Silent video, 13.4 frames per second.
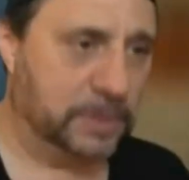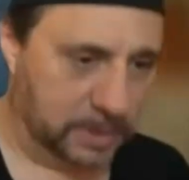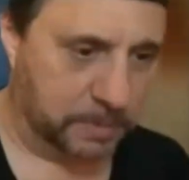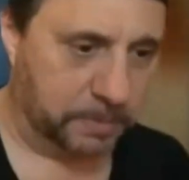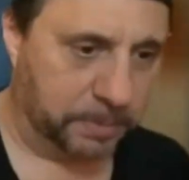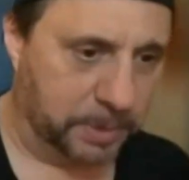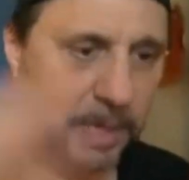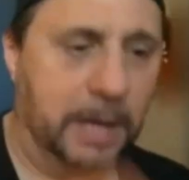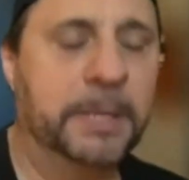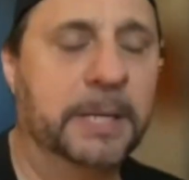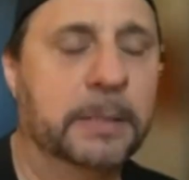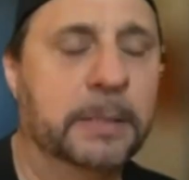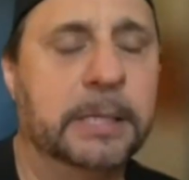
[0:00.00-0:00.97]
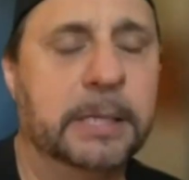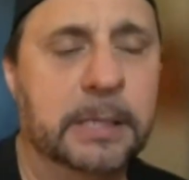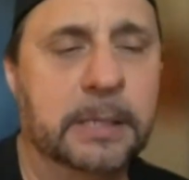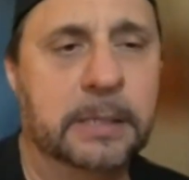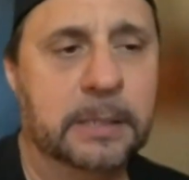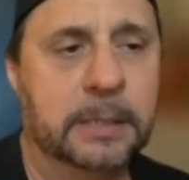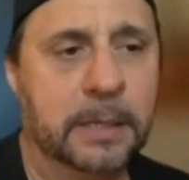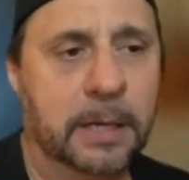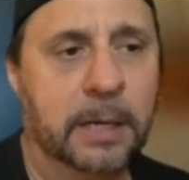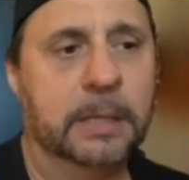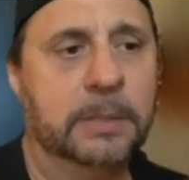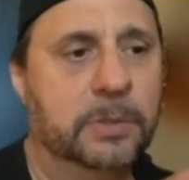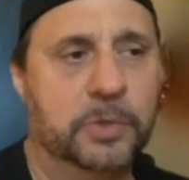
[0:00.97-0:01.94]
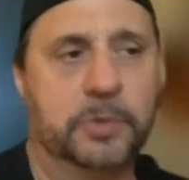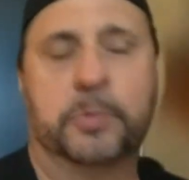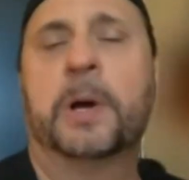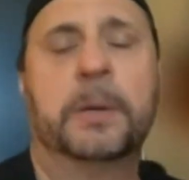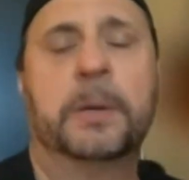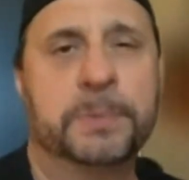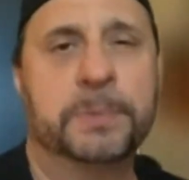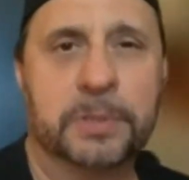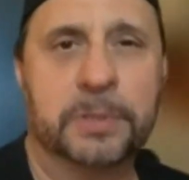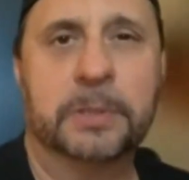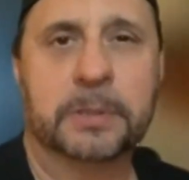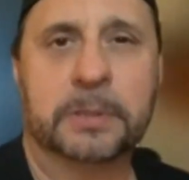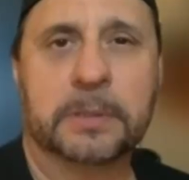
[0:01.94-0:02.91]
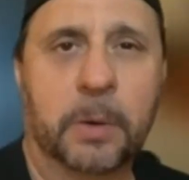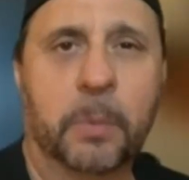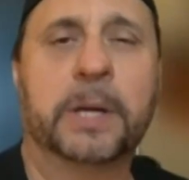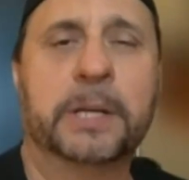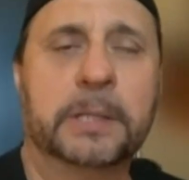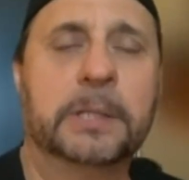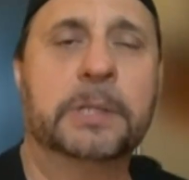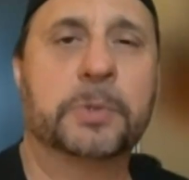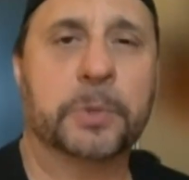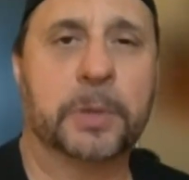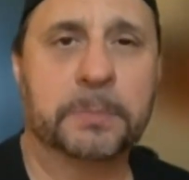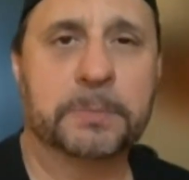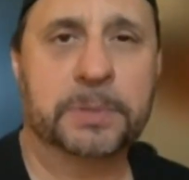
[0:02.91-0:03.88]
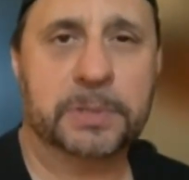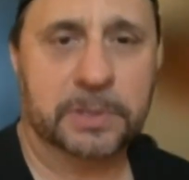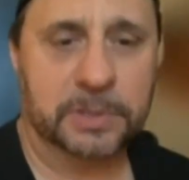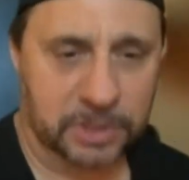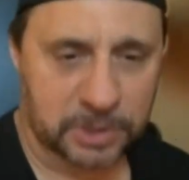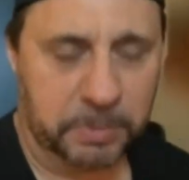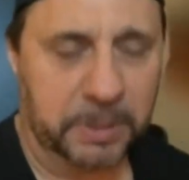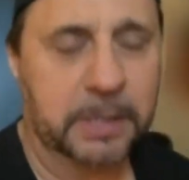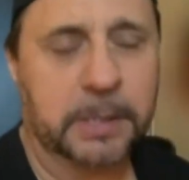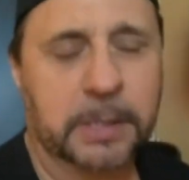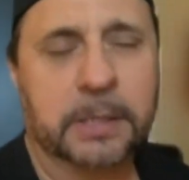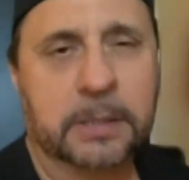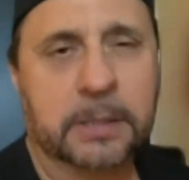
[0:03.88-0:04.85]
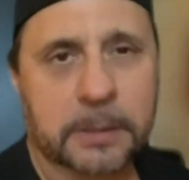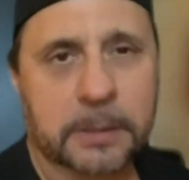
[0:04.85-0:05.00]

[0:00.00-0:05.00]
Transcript: just predominantly drums. I wanted the drums to speak.